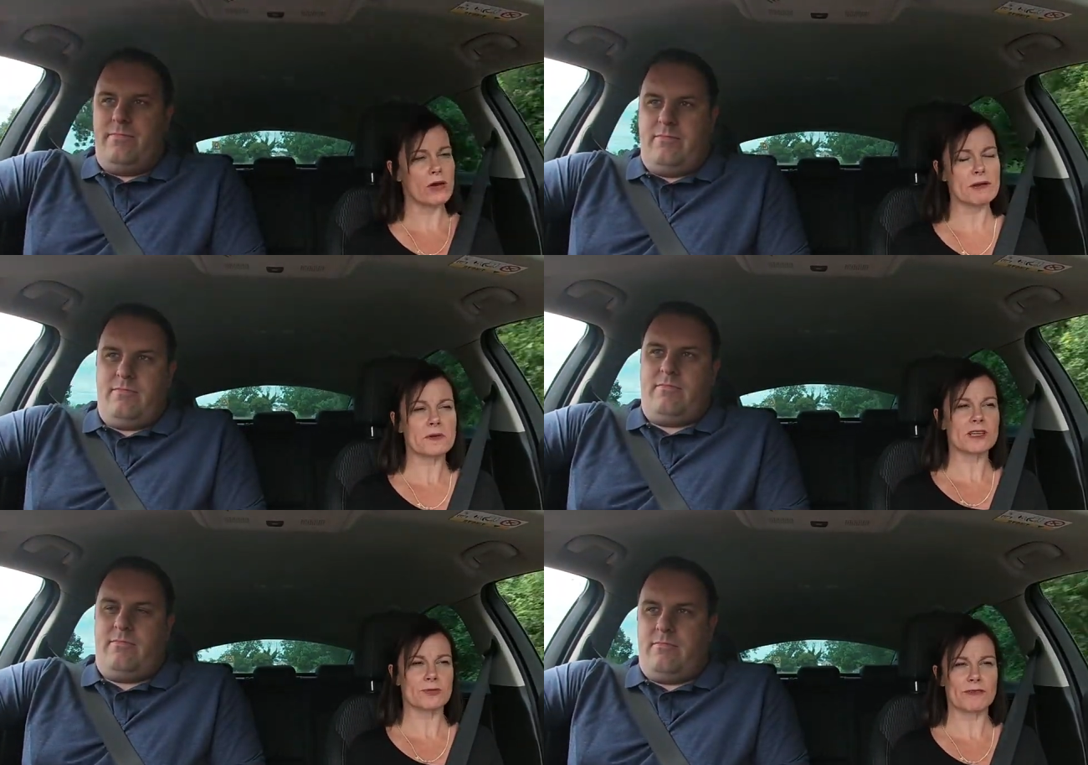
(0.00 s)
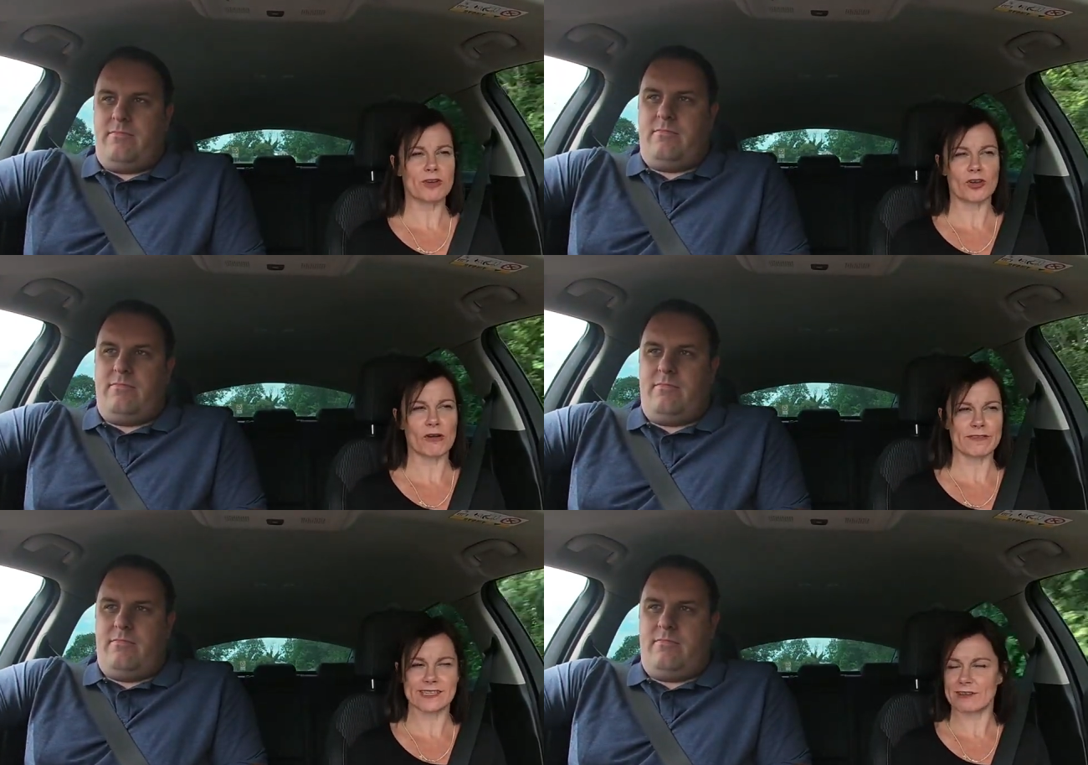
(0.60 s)
Speaker 1: only because we've got an
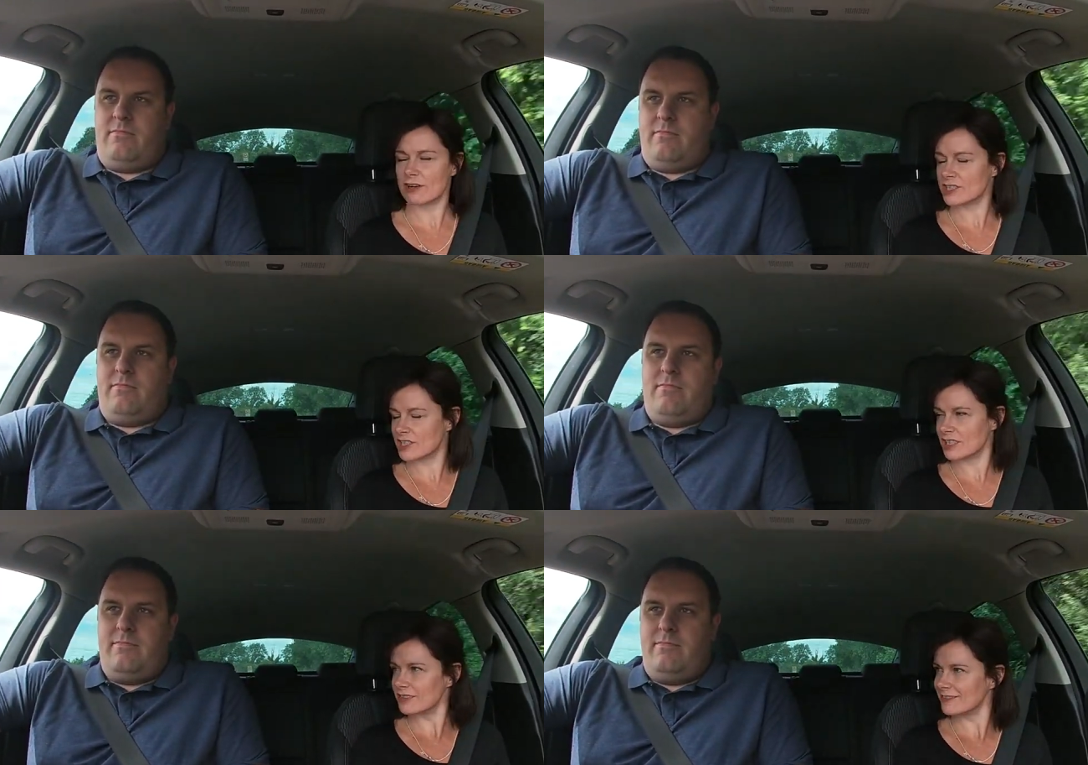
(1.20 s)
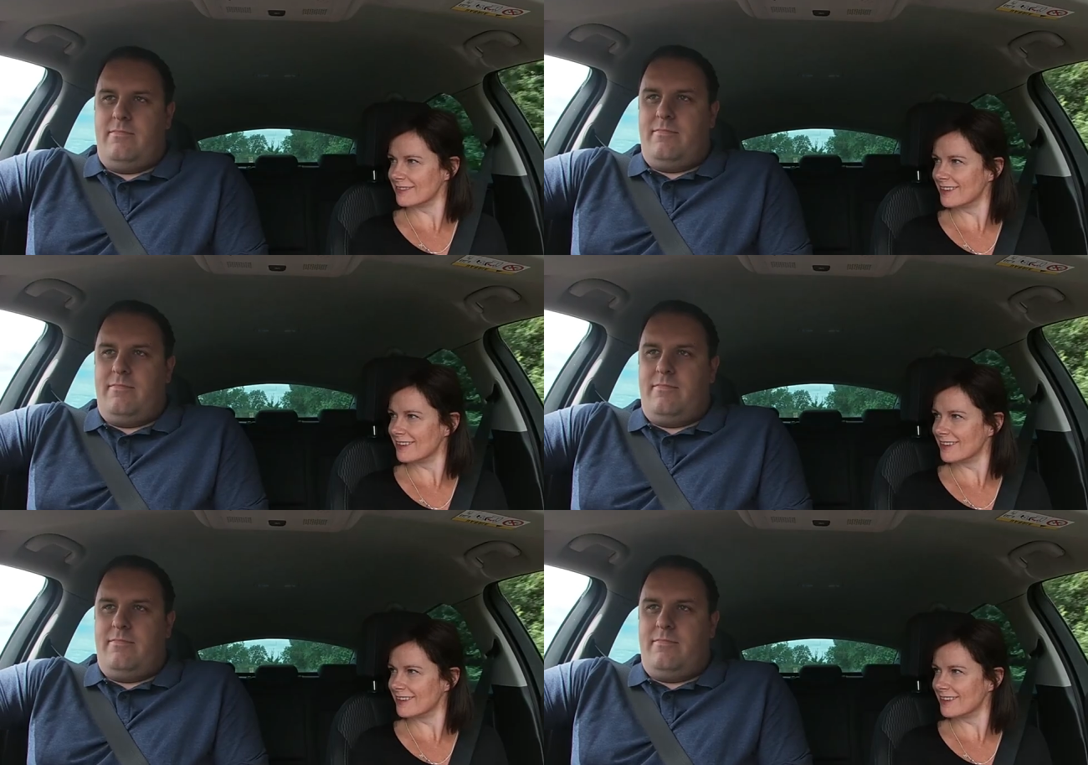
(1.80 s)
office in Rushden.